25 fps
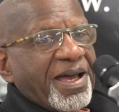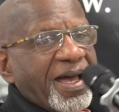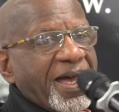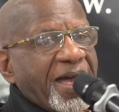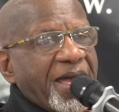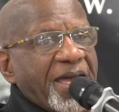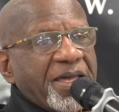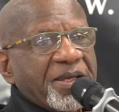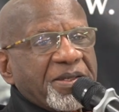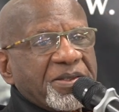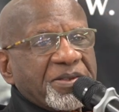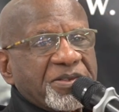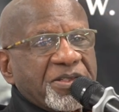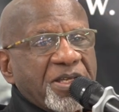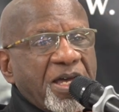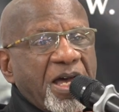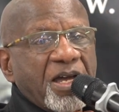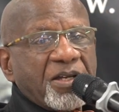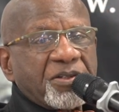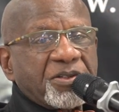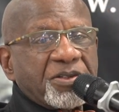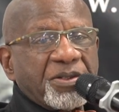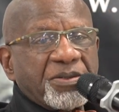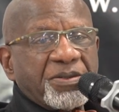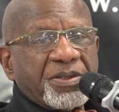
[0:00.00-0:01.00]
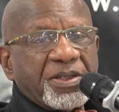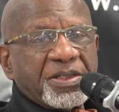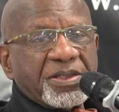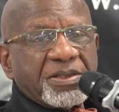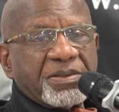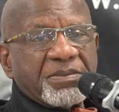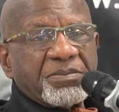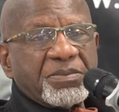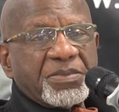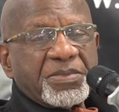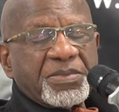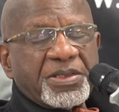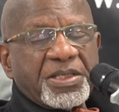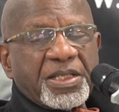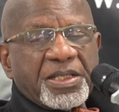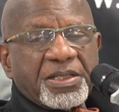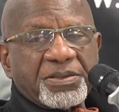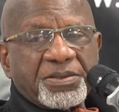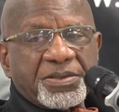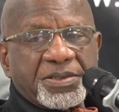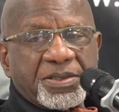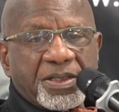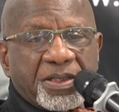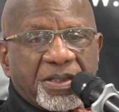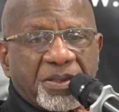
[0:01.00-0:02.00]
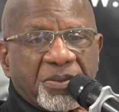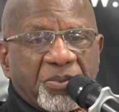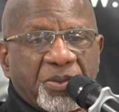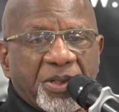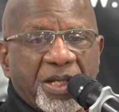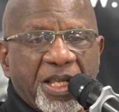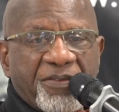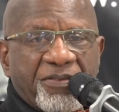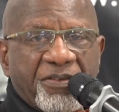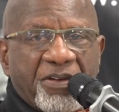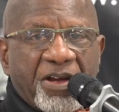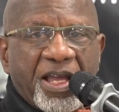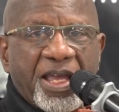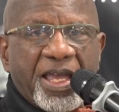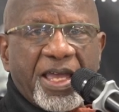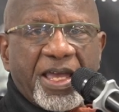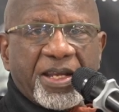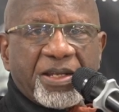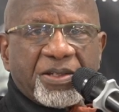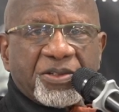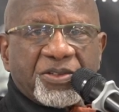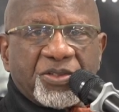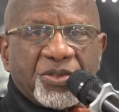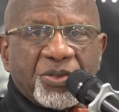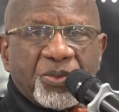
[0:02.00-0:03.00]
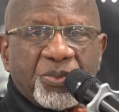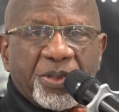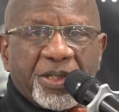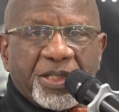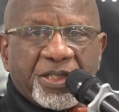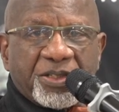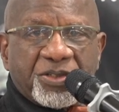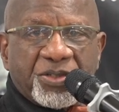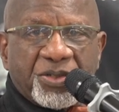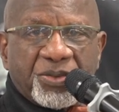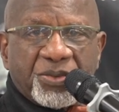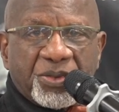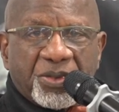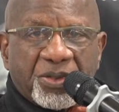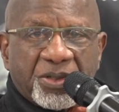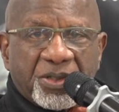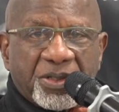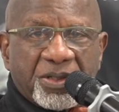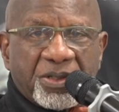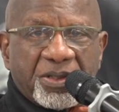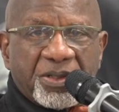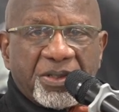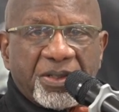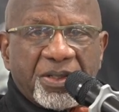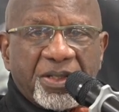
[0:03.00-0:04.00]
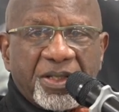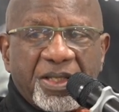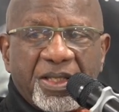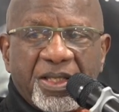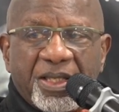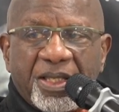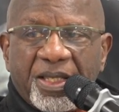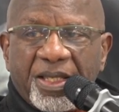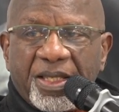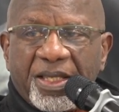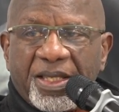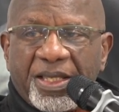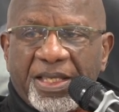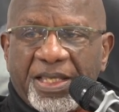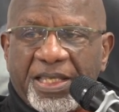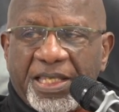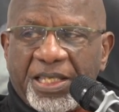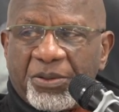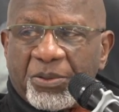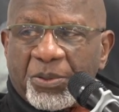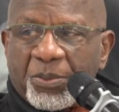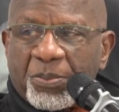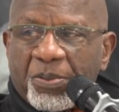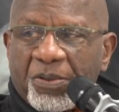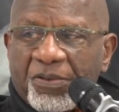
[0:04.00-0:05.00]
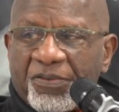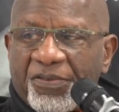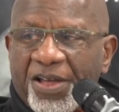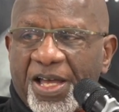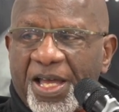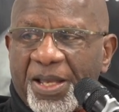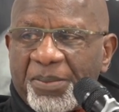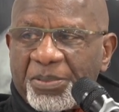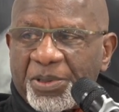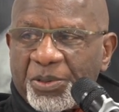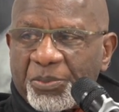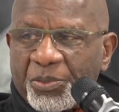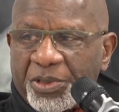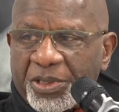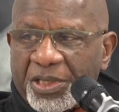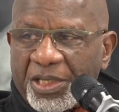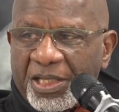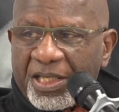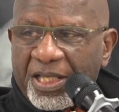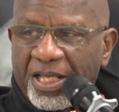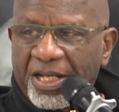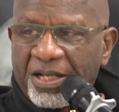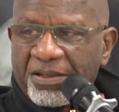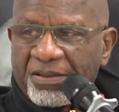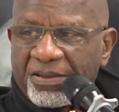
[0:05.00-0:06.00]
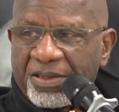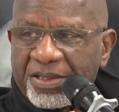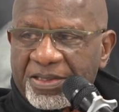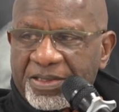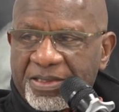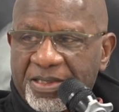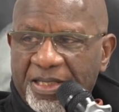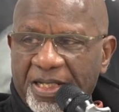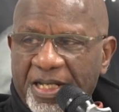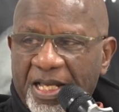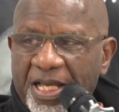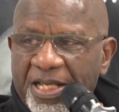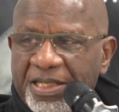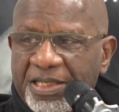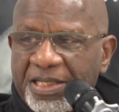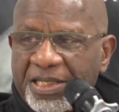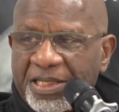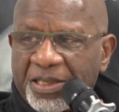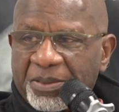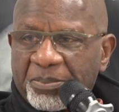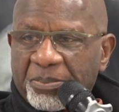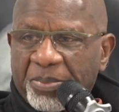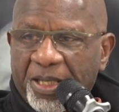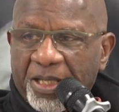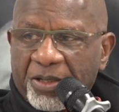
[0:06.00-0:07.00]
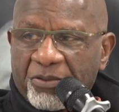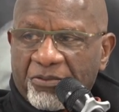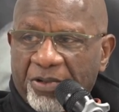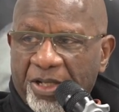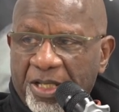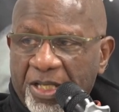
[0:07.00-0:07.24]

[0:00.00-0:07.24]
I had a doctor that whenever I had a two-week tour, he would provide me with a letter that said I needed bed